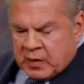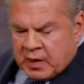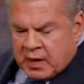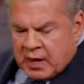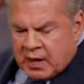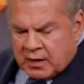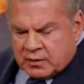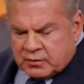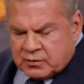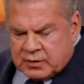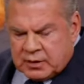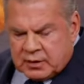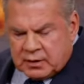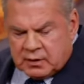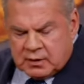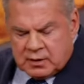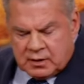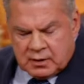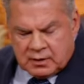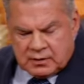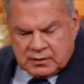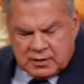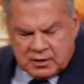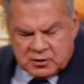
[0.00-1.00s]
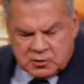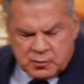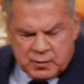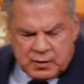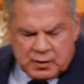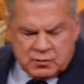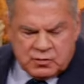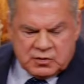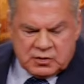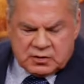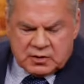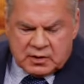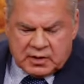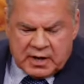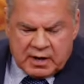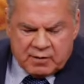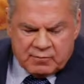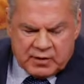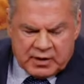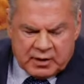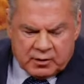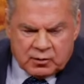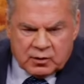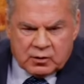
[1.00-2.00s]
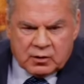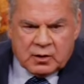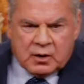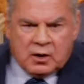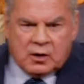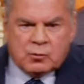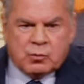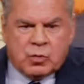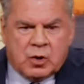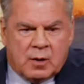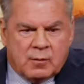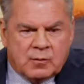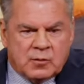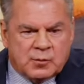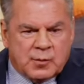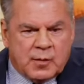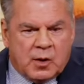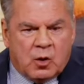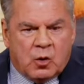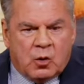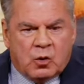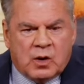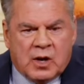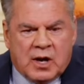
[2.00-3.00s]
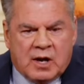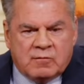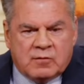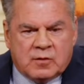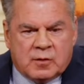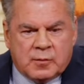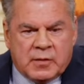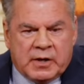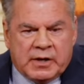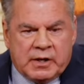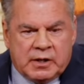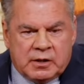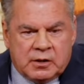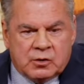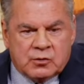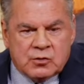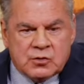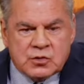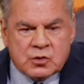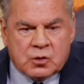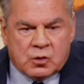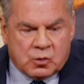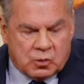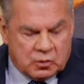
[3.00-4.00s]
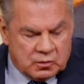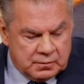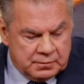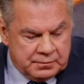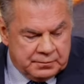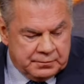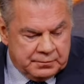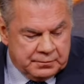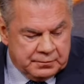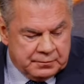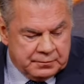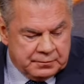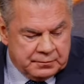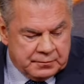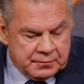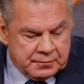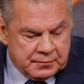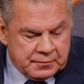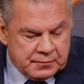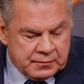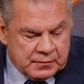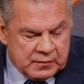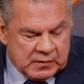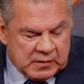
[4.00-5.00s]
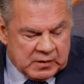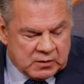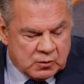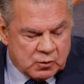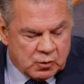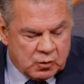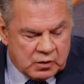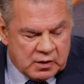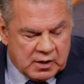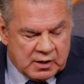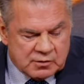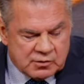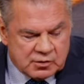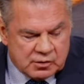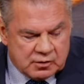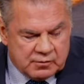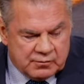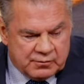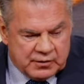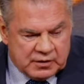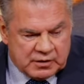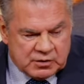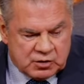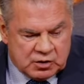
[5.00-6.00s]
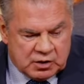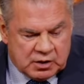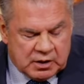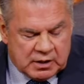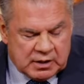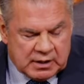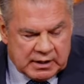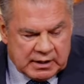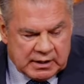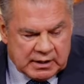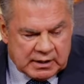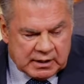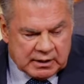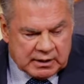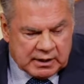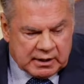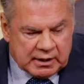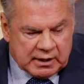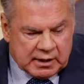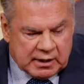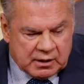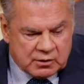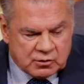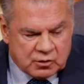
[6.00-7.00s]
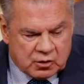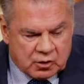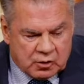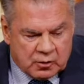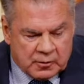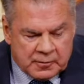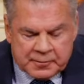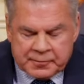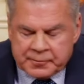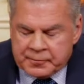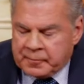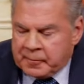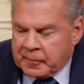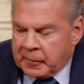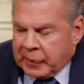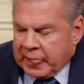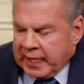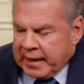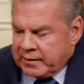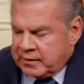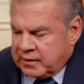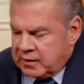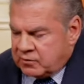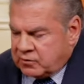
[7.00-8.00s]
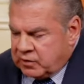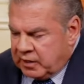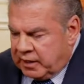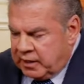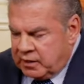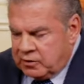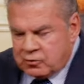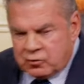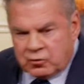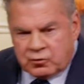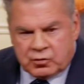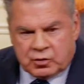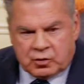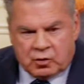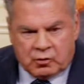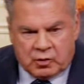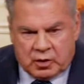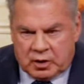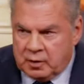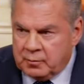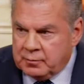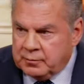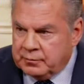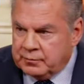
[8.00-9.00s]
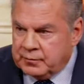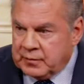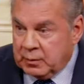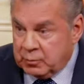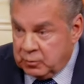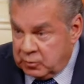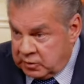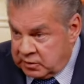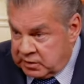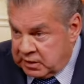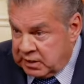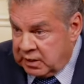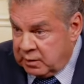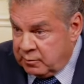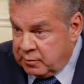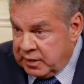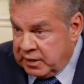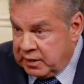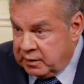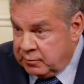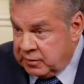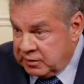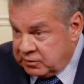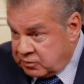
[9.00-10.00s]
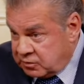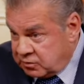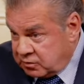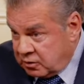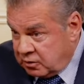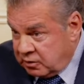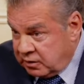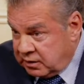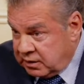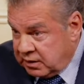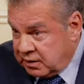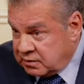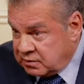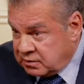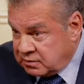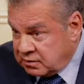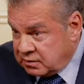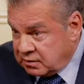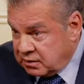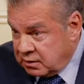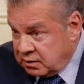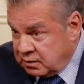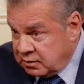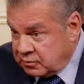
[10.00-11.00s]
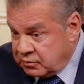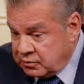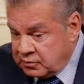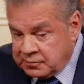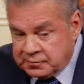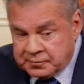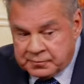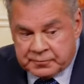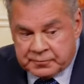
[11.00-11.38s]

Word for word: I said, uh, yes, ma'am. She said, I've had lung problems my whole life. I'm 80 years old. I said, Well, God's going to fix you today. And I laid hands on her. And this angel showed up. I'm going to tell about him. This is all he does, his lungs.